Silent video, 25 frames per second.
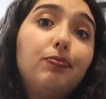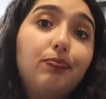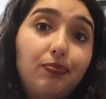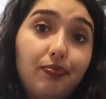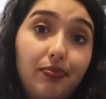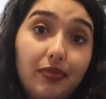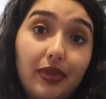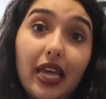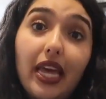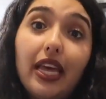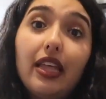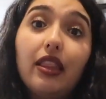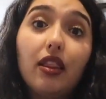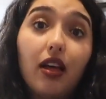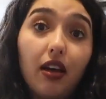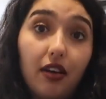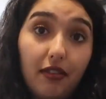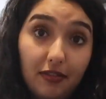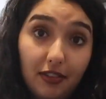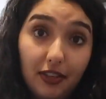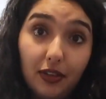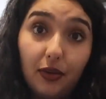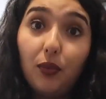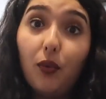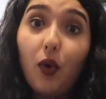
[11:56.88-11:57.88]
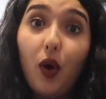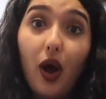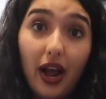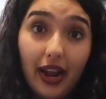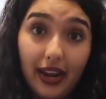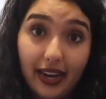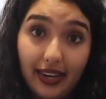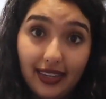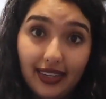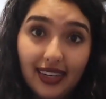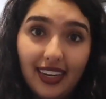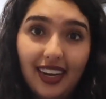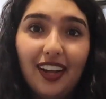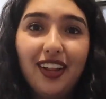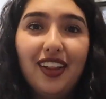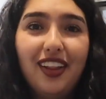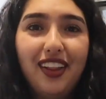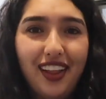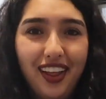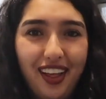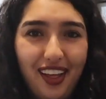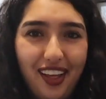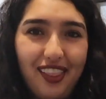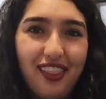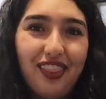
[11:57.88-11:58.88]
they loved wine
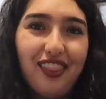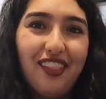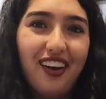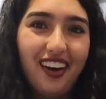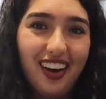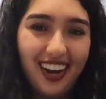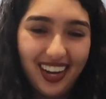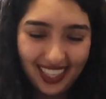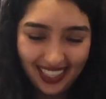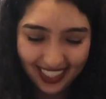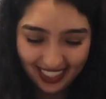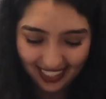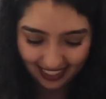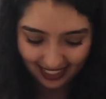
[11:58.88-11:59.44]
a lot.